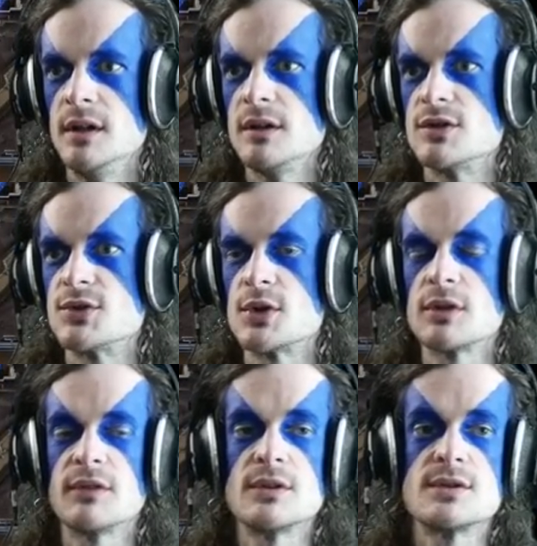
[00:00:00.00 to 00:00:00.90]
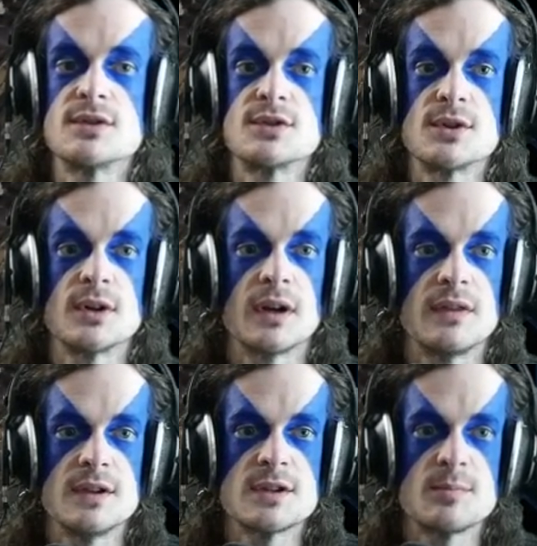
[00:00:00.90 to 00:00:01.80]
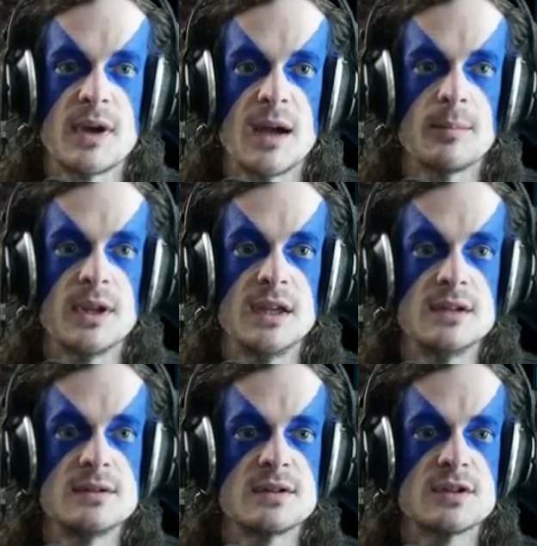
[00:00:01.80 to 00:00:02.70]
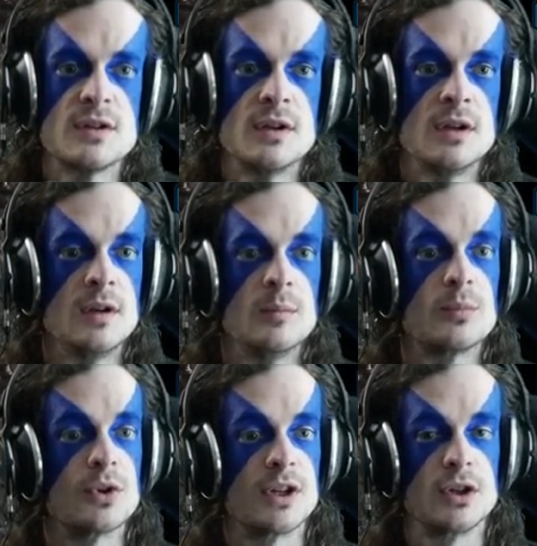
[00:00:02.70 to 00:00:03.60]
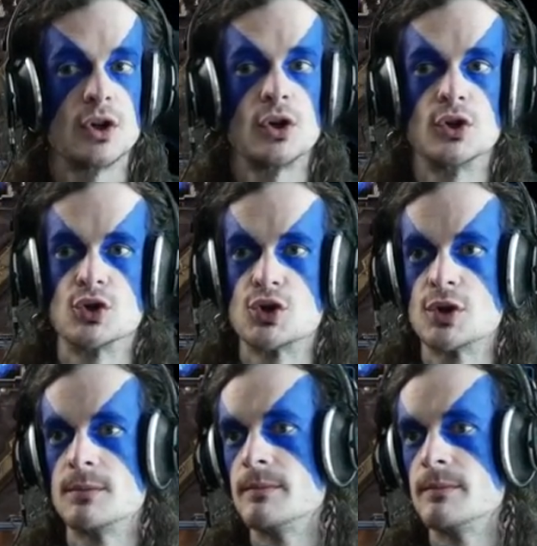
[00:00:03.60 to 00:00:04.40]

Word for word: Zerg versus Zerg, and this map is pretty large.